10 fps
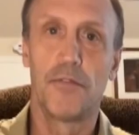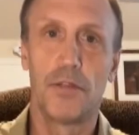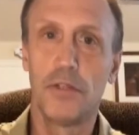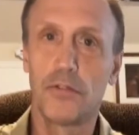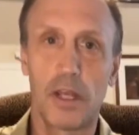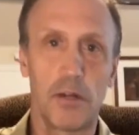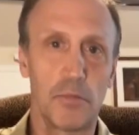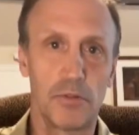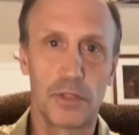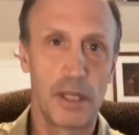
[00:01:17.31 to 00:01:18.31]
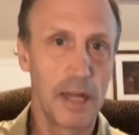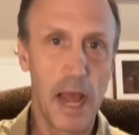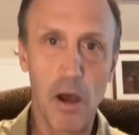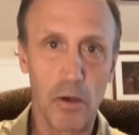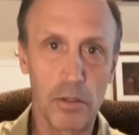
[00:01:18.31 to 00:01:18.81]
If these animals get
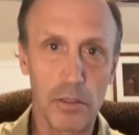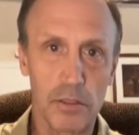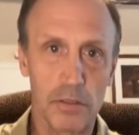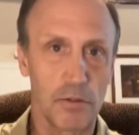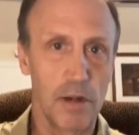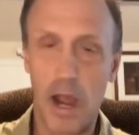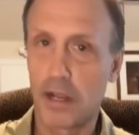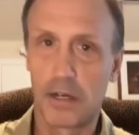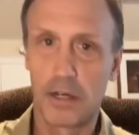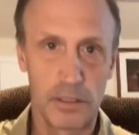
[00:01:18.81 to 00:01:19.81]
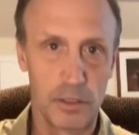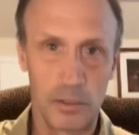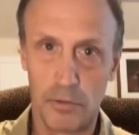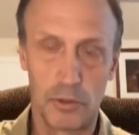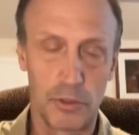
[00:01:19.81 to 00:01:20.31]
out, they're not going to get the
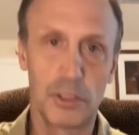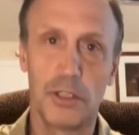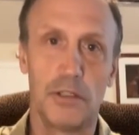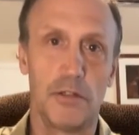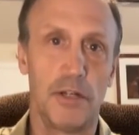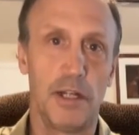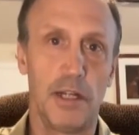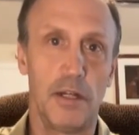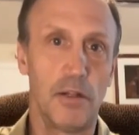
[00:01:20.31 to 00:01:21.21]
nutrition they need.